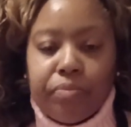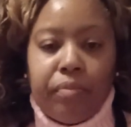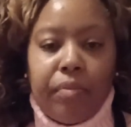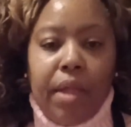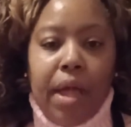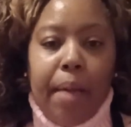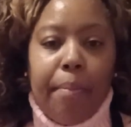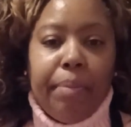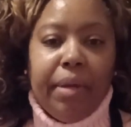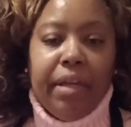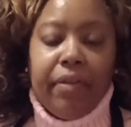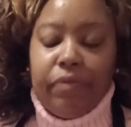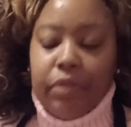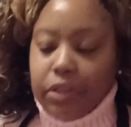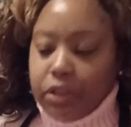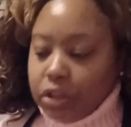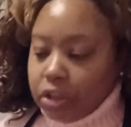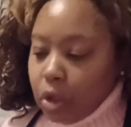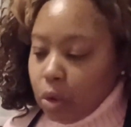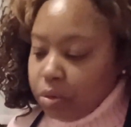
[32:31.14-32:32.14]
That beef
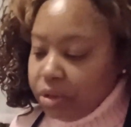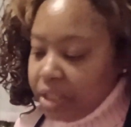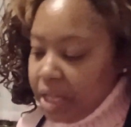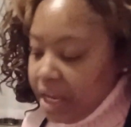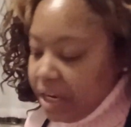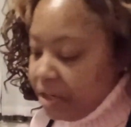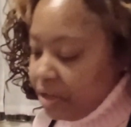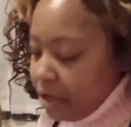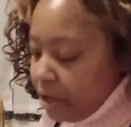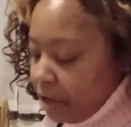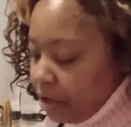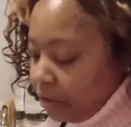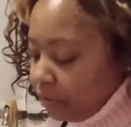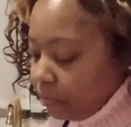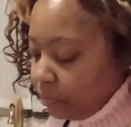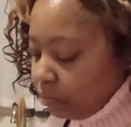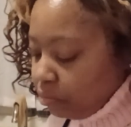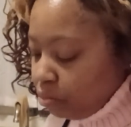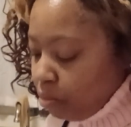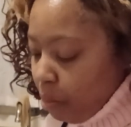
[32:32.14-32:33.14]
is so tender,
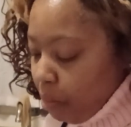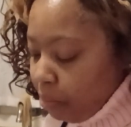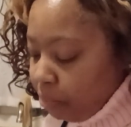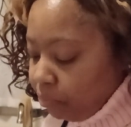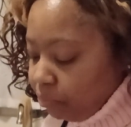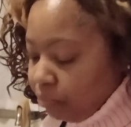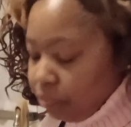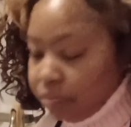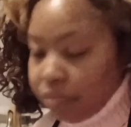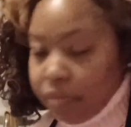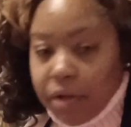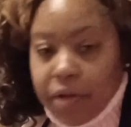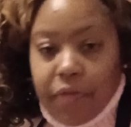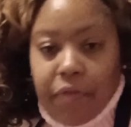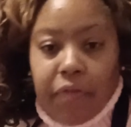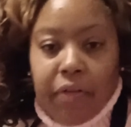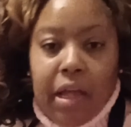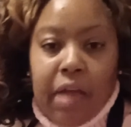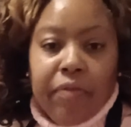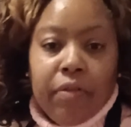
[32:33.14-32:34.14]

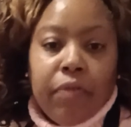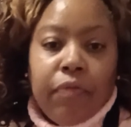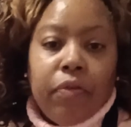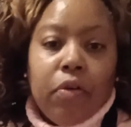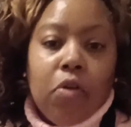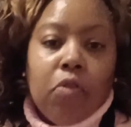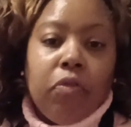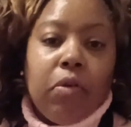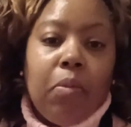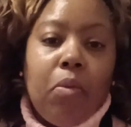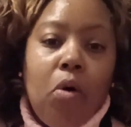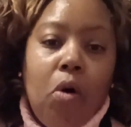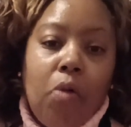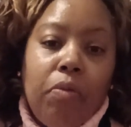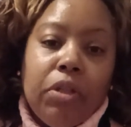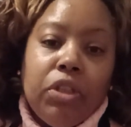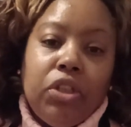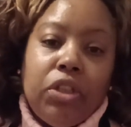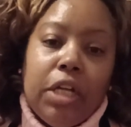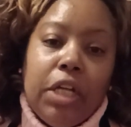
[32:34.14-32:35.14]
flavorful from all
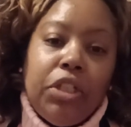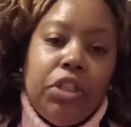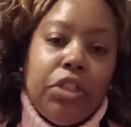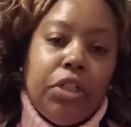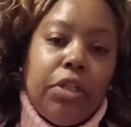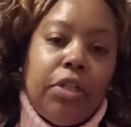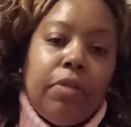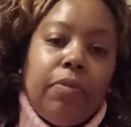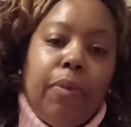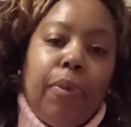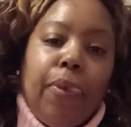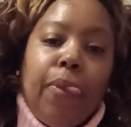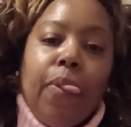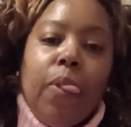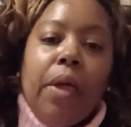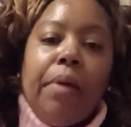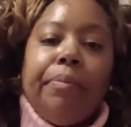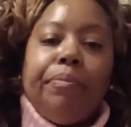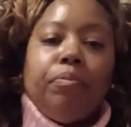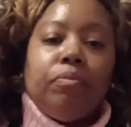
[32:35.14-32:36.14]
the ginger
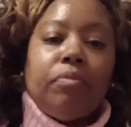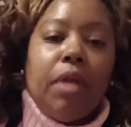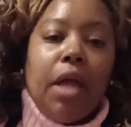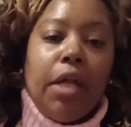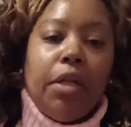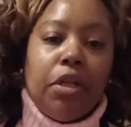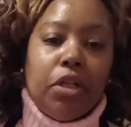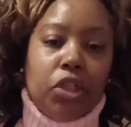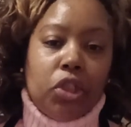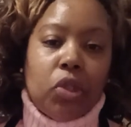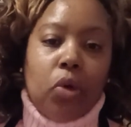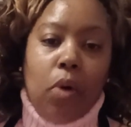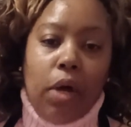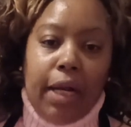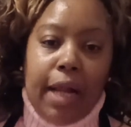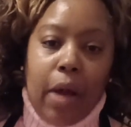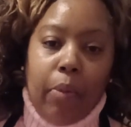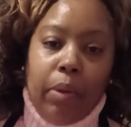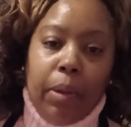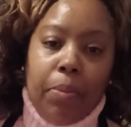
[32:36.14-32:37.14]
and the soy
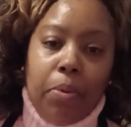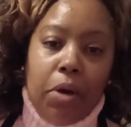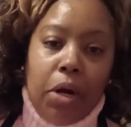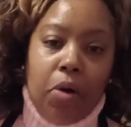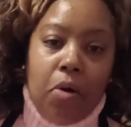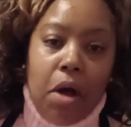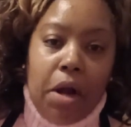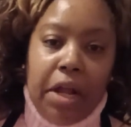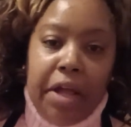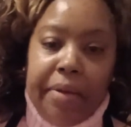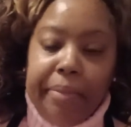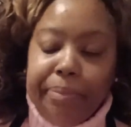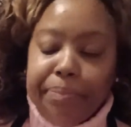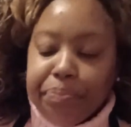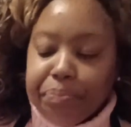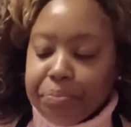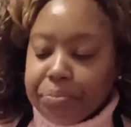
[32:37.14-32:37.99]
that we put on it.